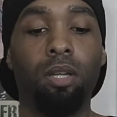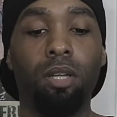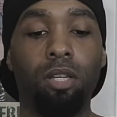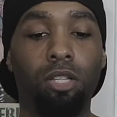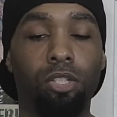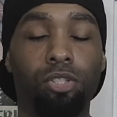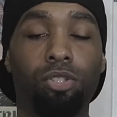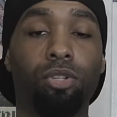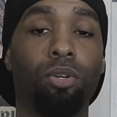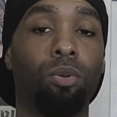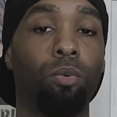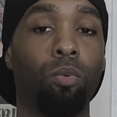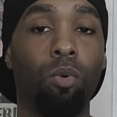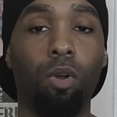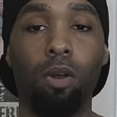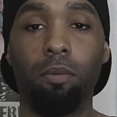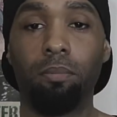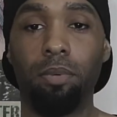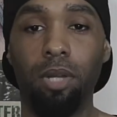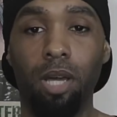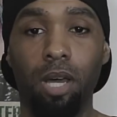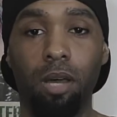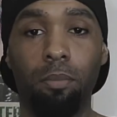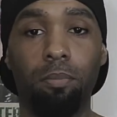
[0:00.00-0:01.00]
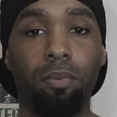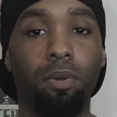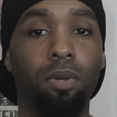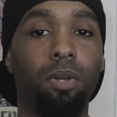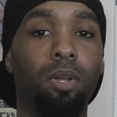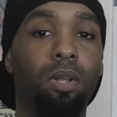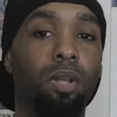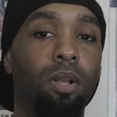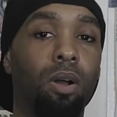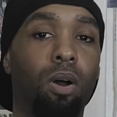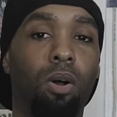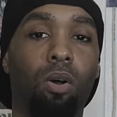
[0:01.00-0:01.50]
you should have warmed up,
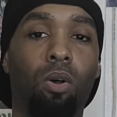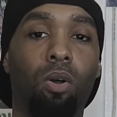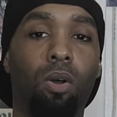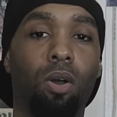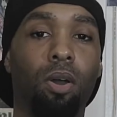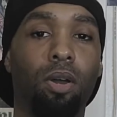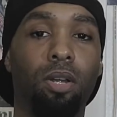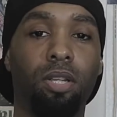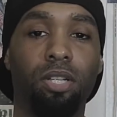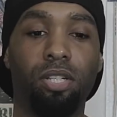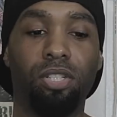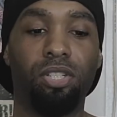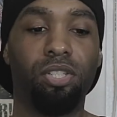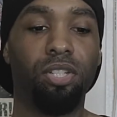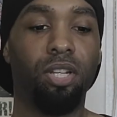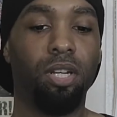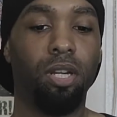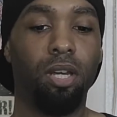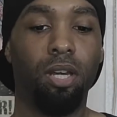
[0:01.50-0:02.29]
or you should